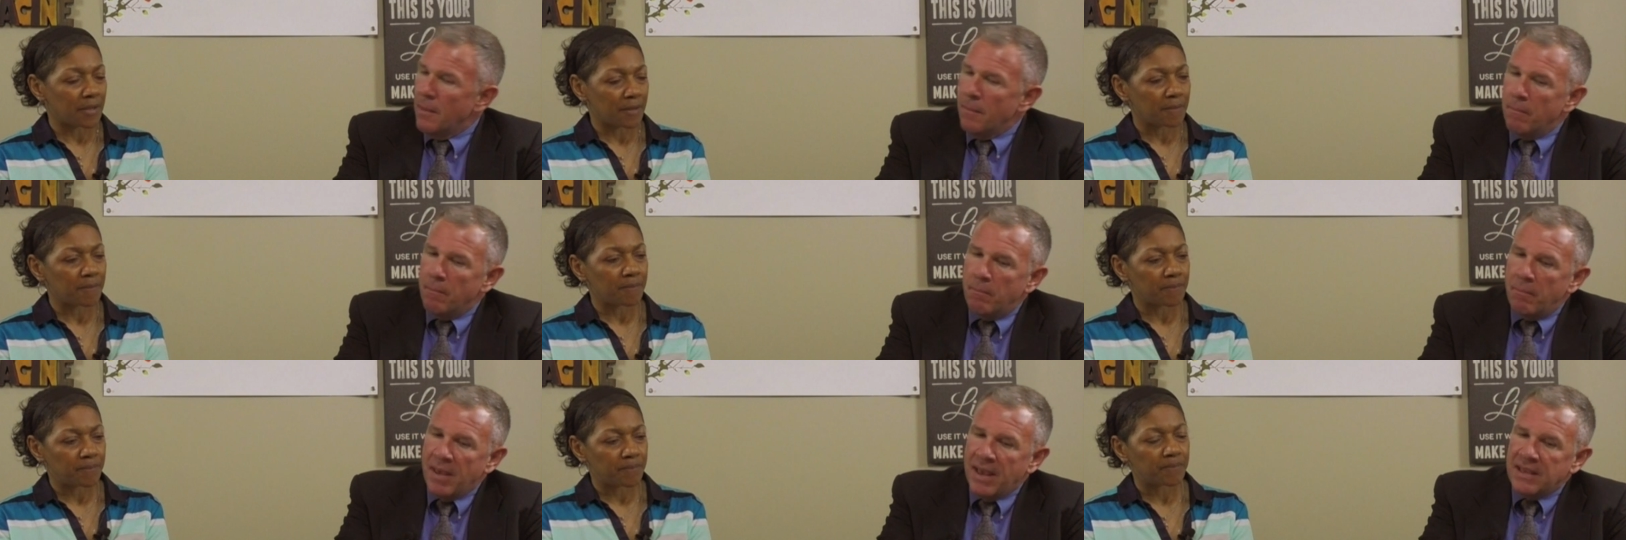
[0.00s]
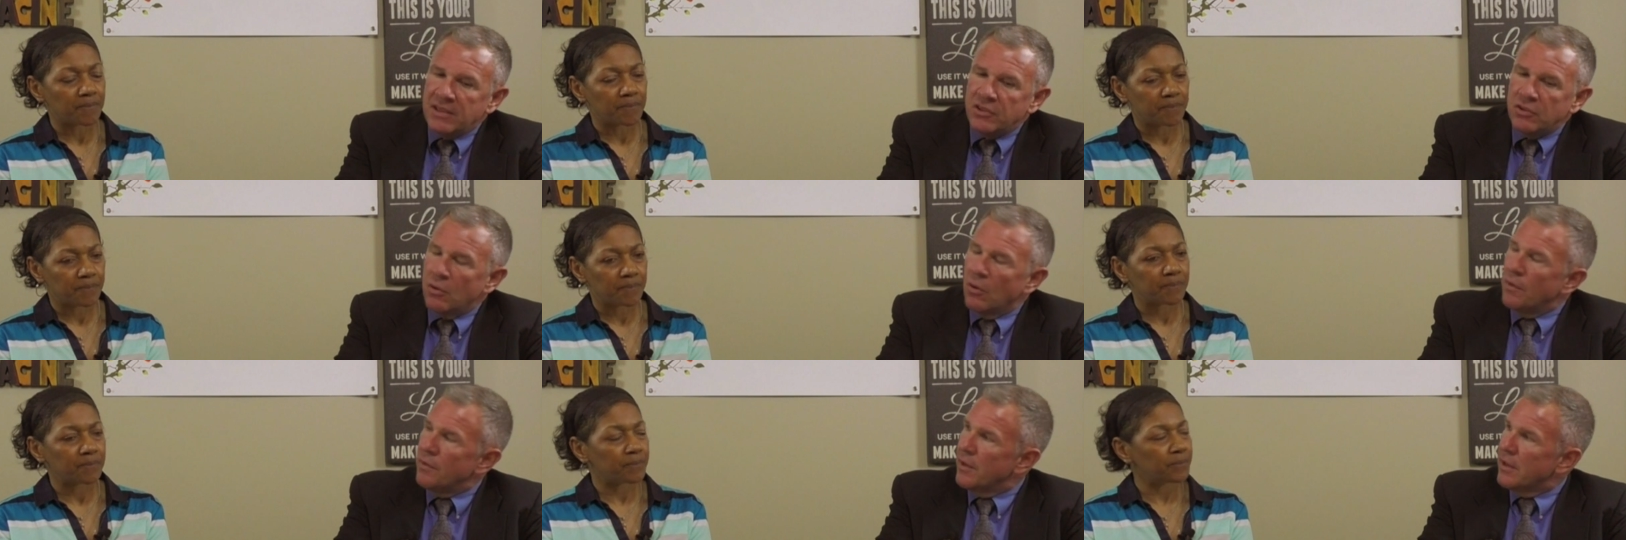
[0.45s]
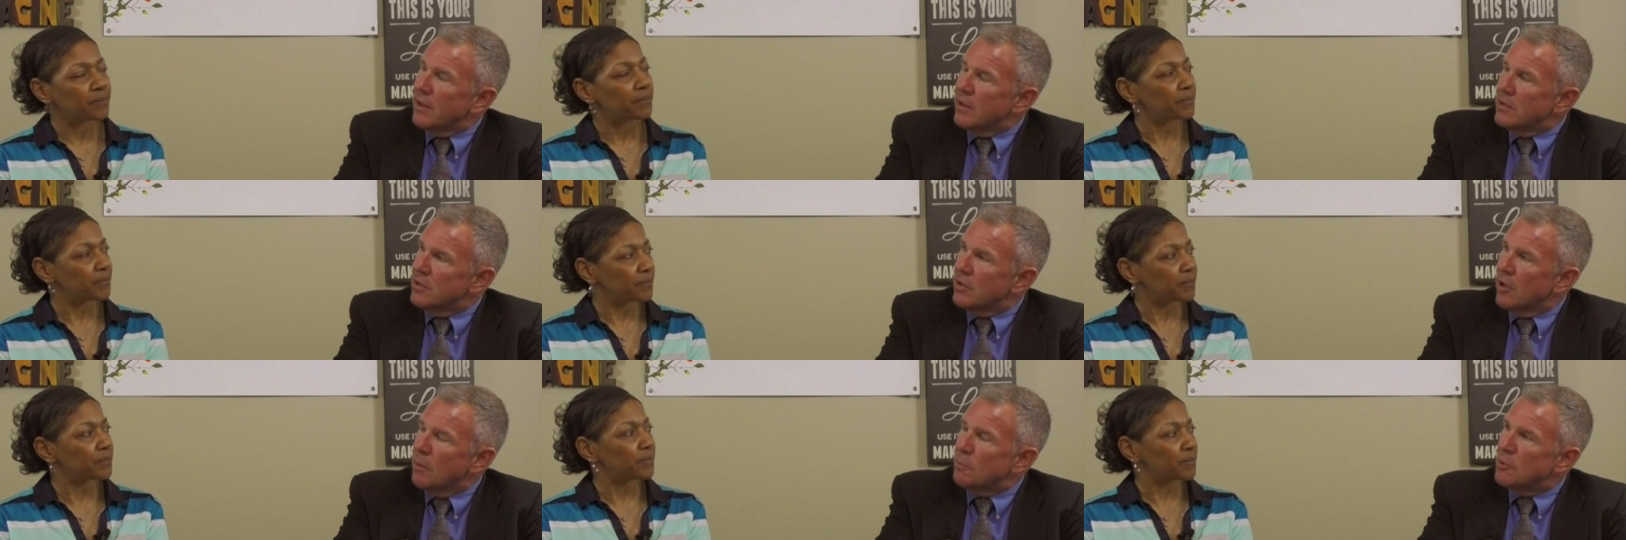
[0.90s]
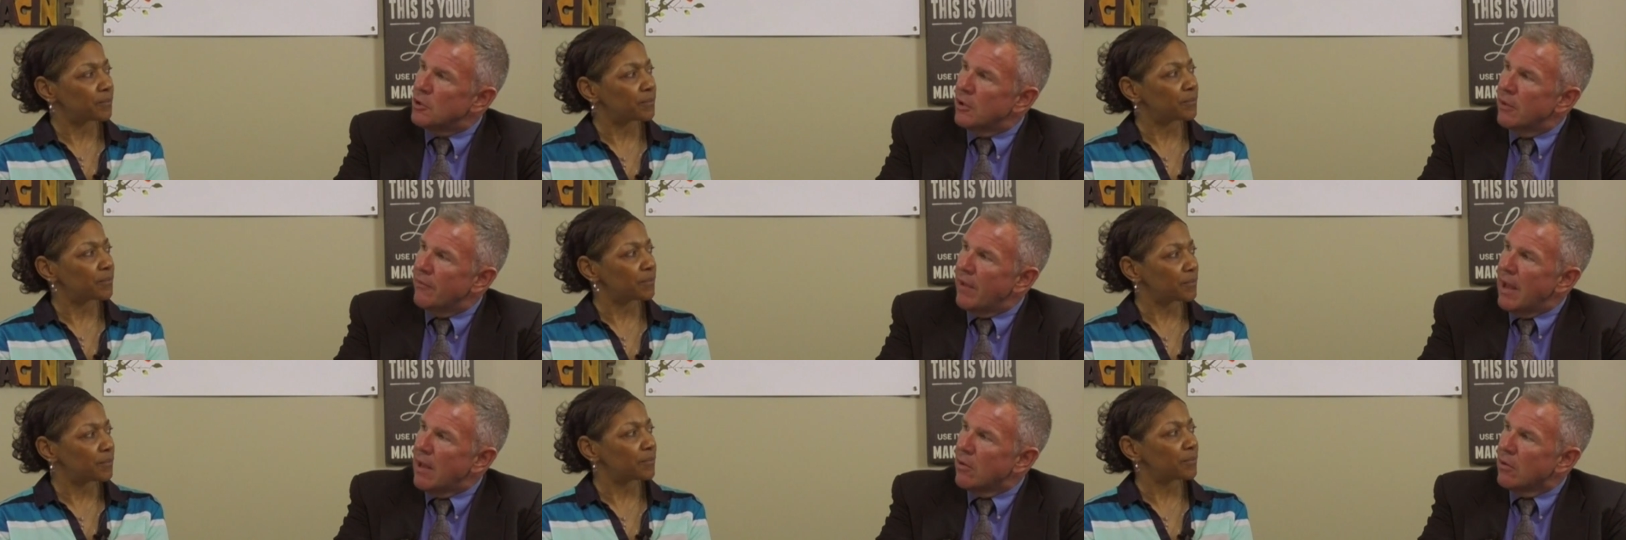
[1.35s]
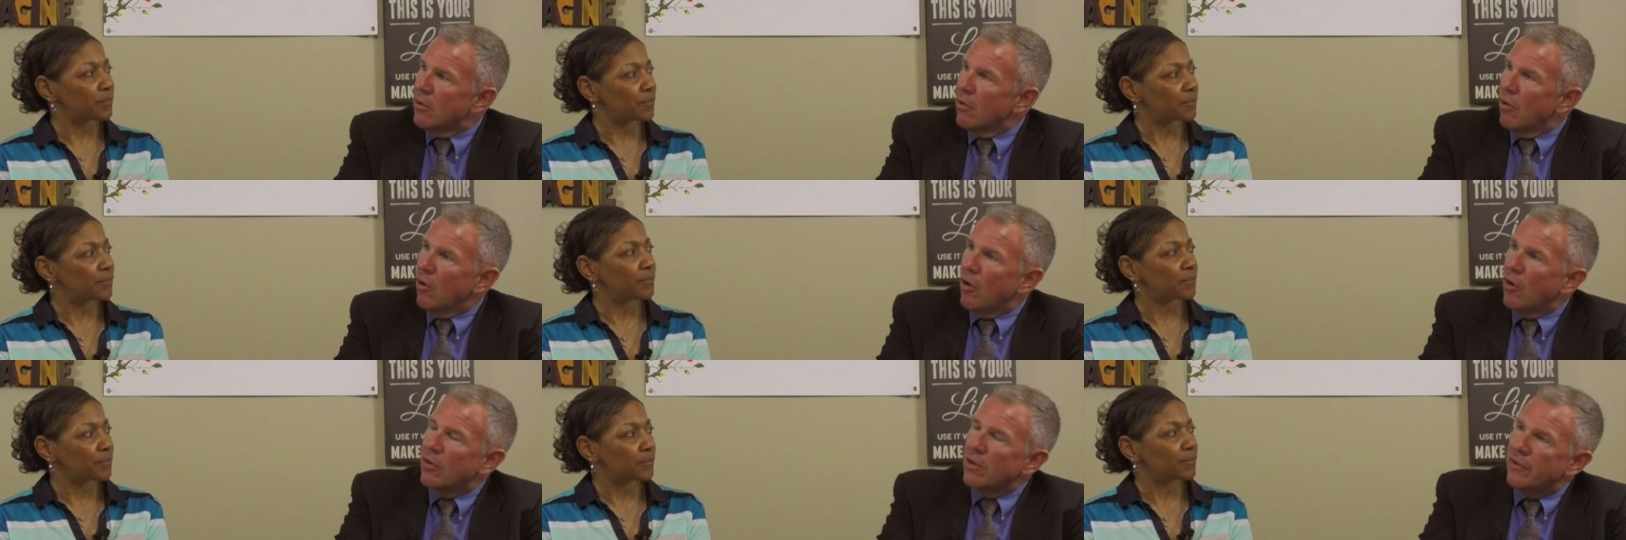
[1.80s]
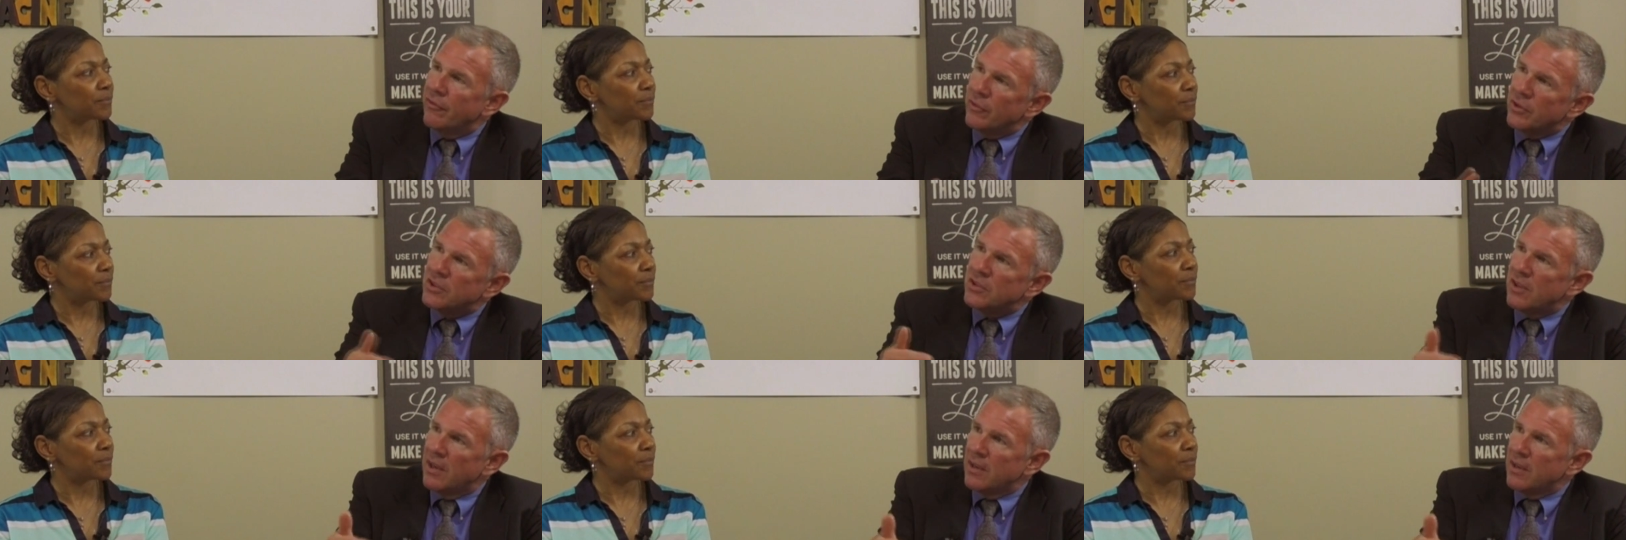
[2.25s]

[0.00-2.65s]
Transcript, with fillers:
Speaker 1: yeah. based on the consumption of alcohol if a